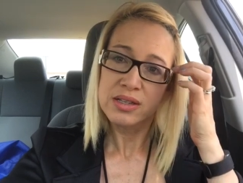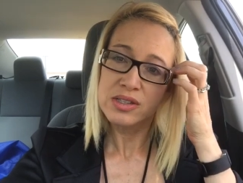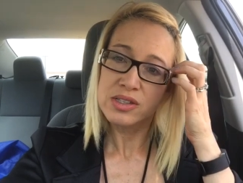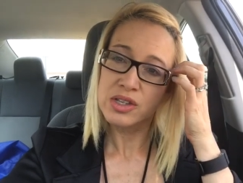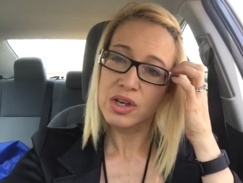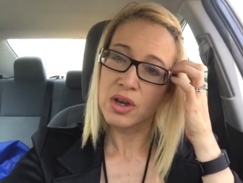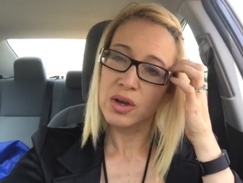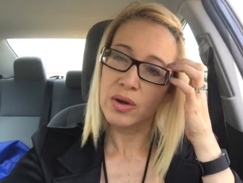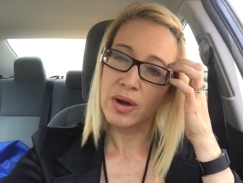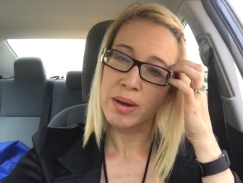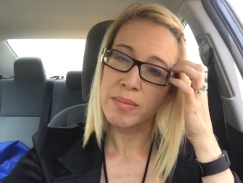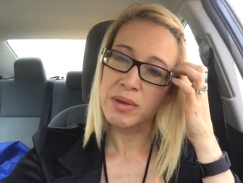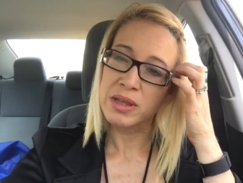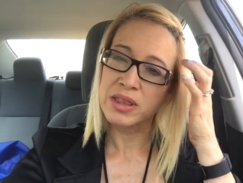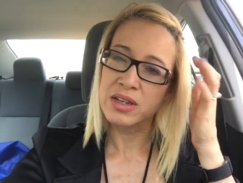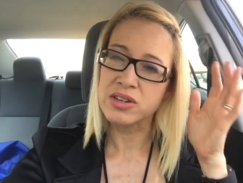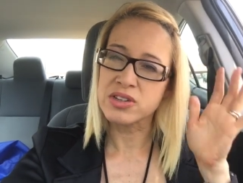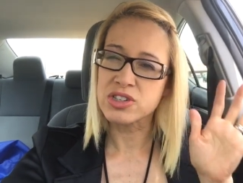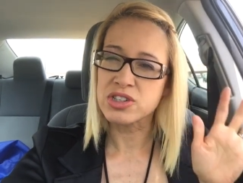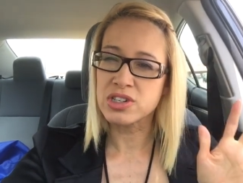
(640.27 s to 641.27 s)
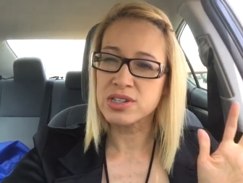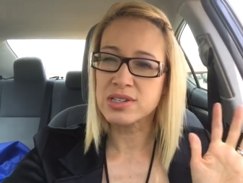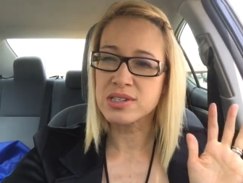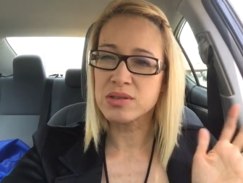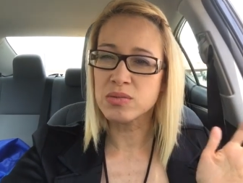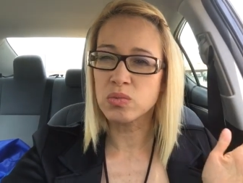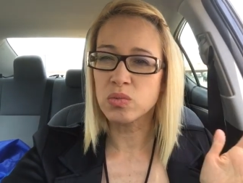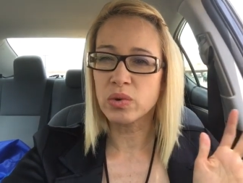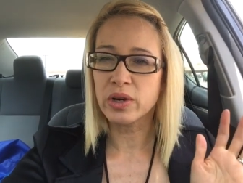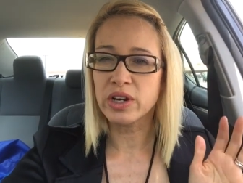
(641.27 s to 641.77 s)
So, I mean, there's
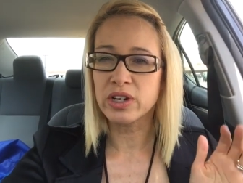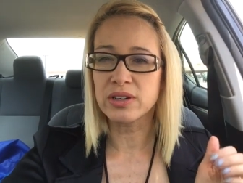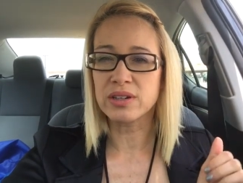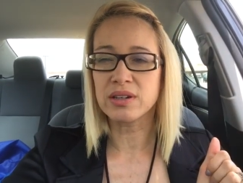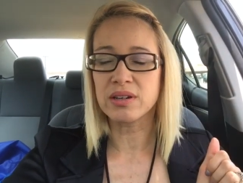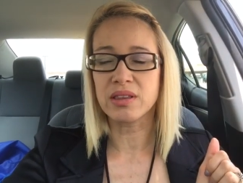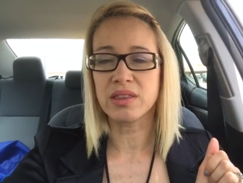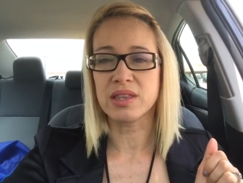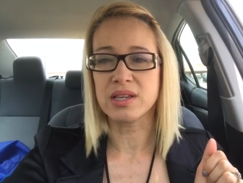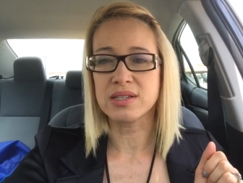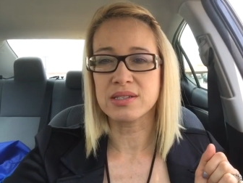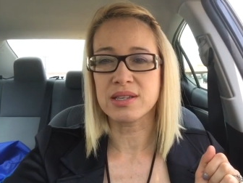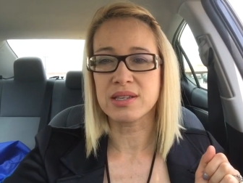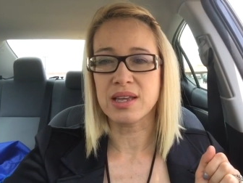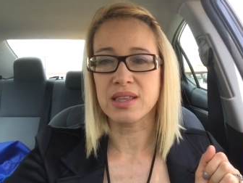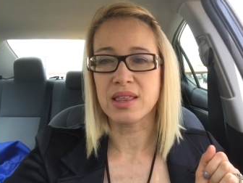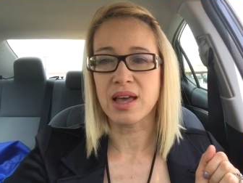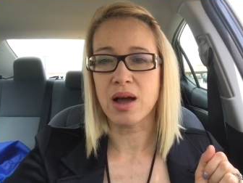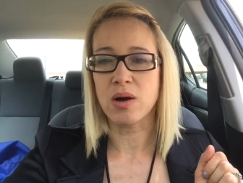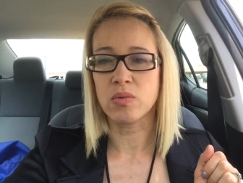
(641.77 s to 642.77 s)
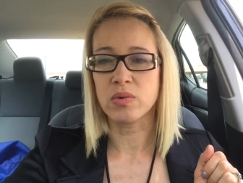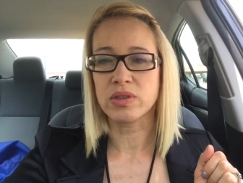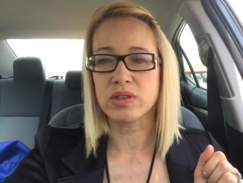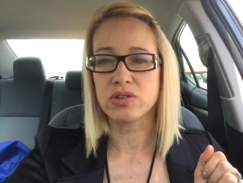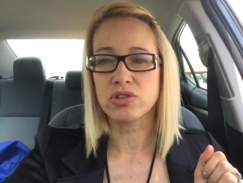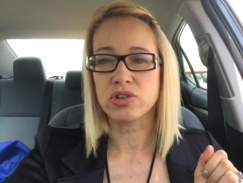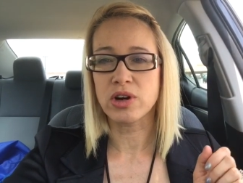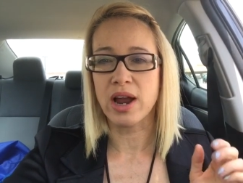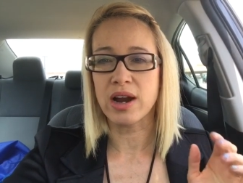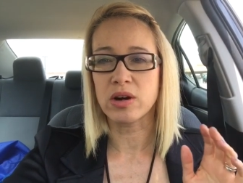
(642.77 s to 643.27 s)
just weird little things like that with
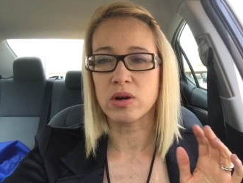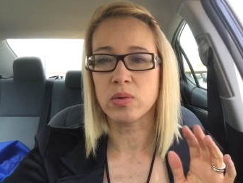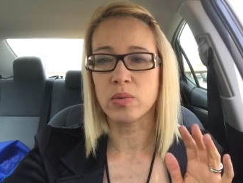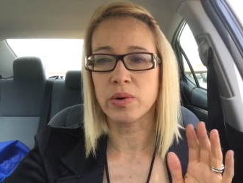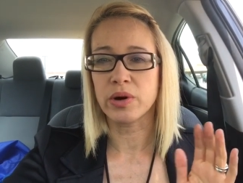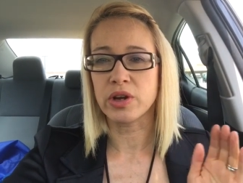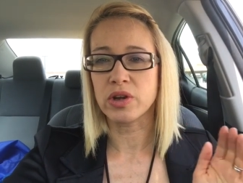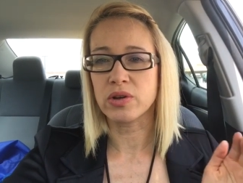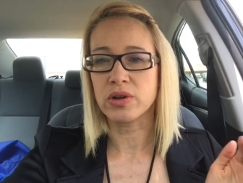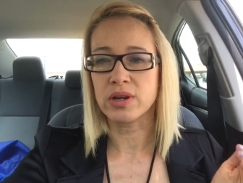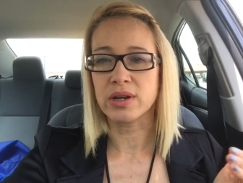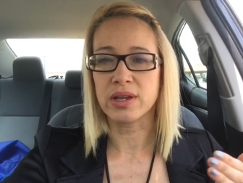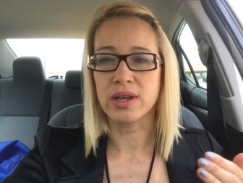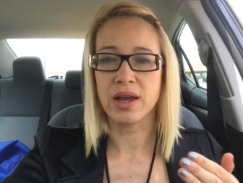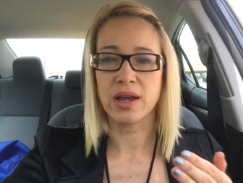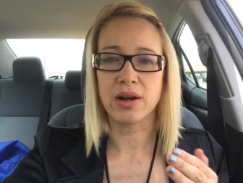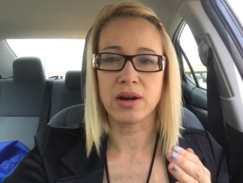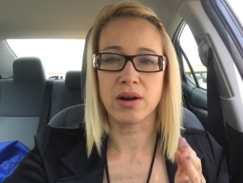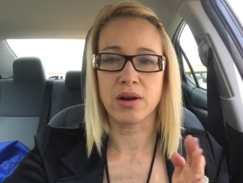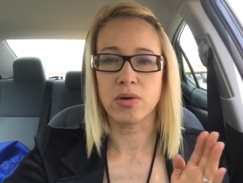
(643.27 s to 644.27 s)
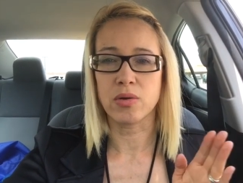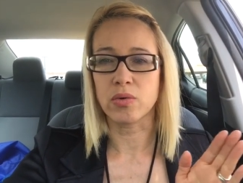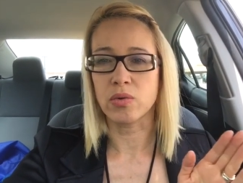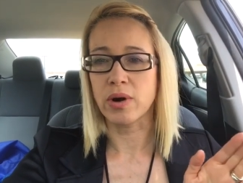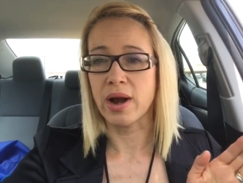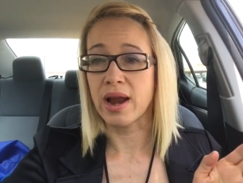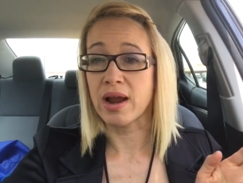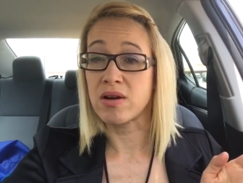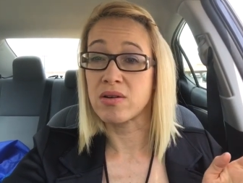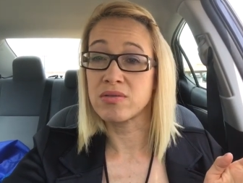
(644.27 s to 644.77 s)
a tracker where you can get
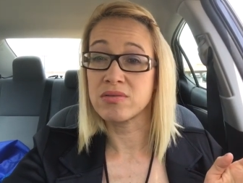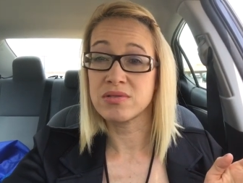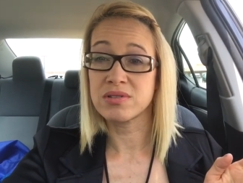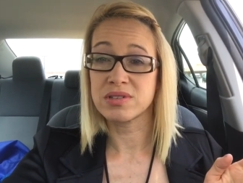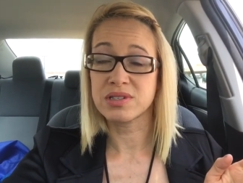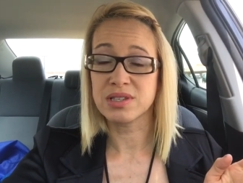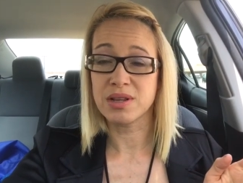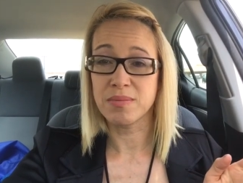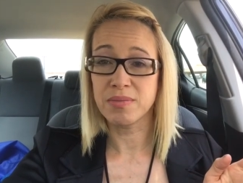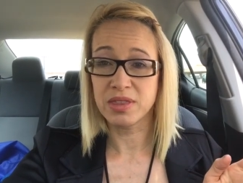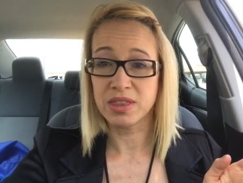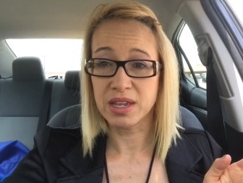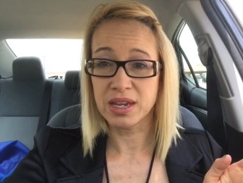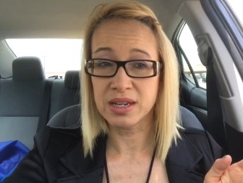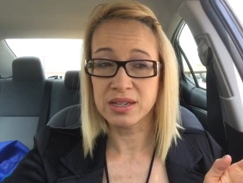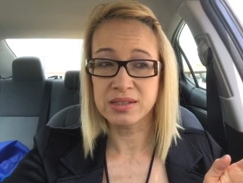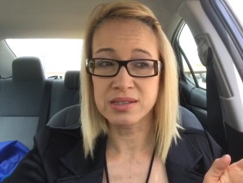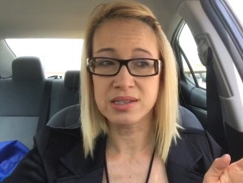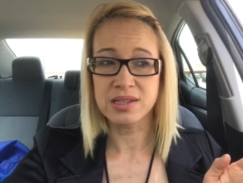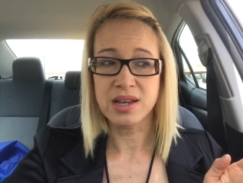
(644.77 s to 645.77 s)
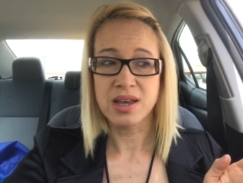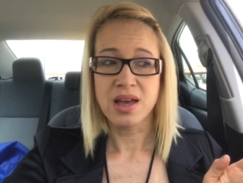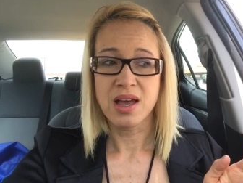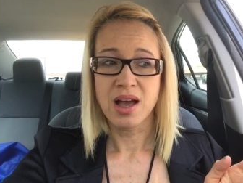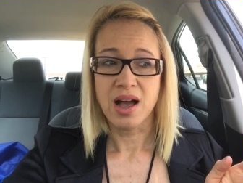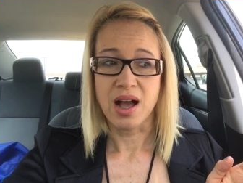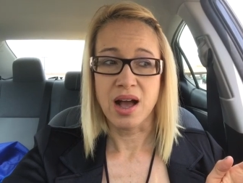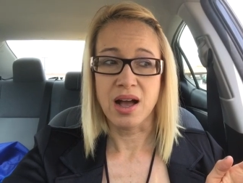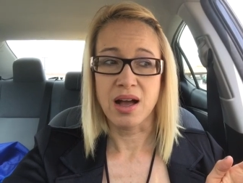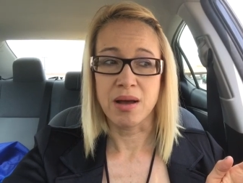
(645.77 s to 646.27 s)
around some things.
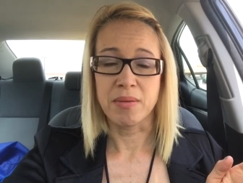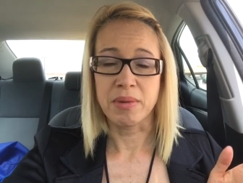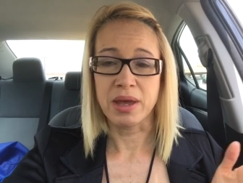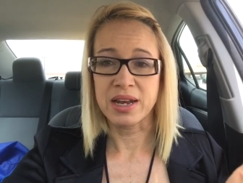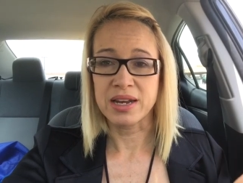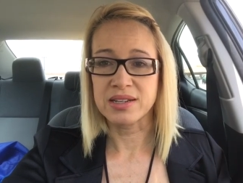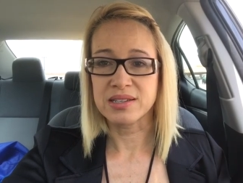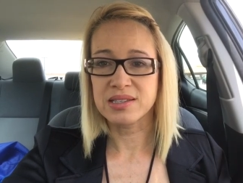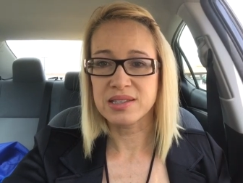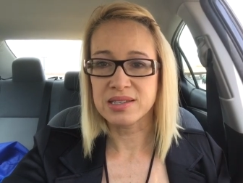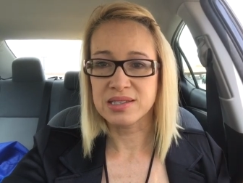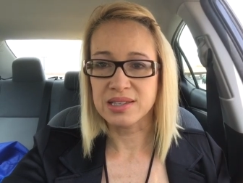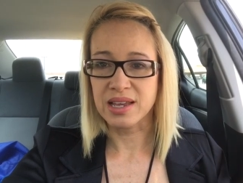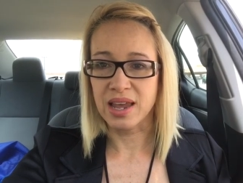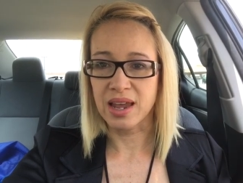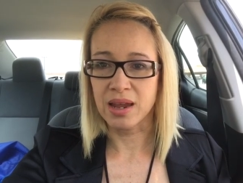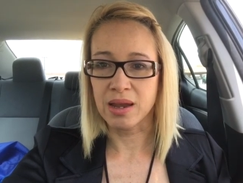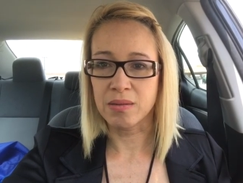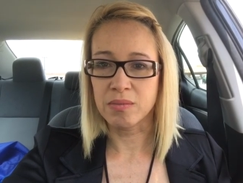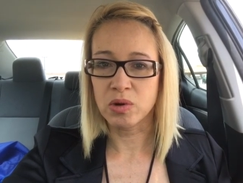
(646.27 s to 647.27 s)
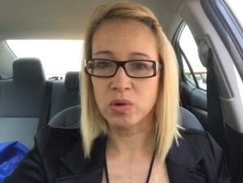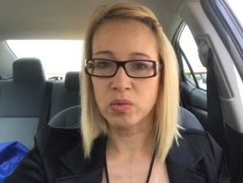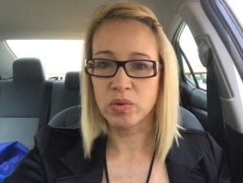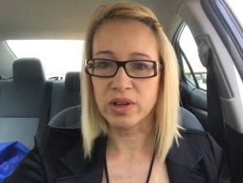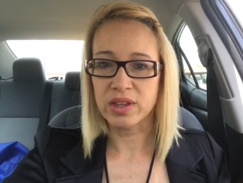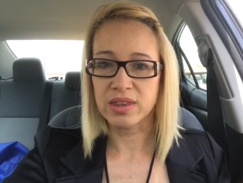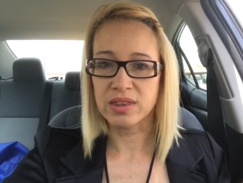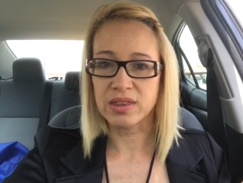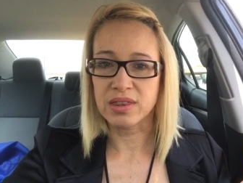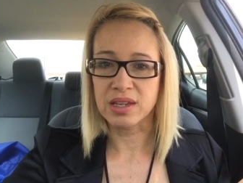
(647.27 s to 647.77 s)
Um, and it's the same
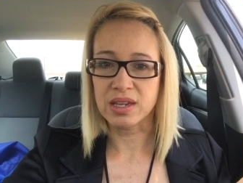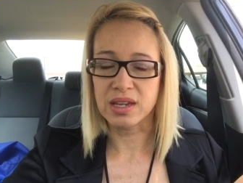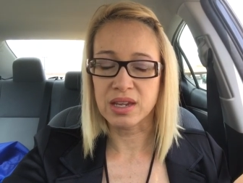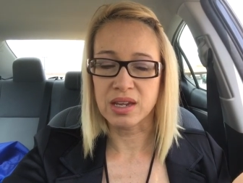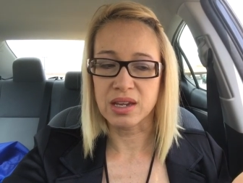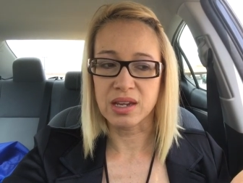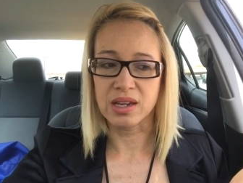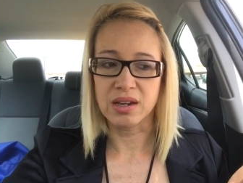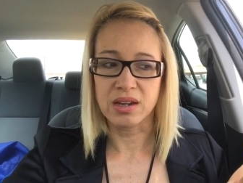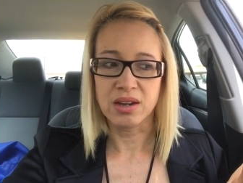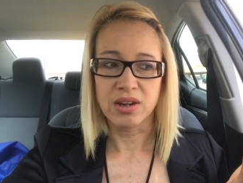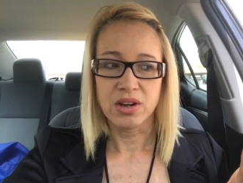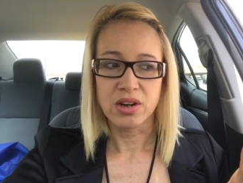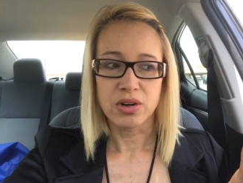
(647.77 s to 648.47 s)
with the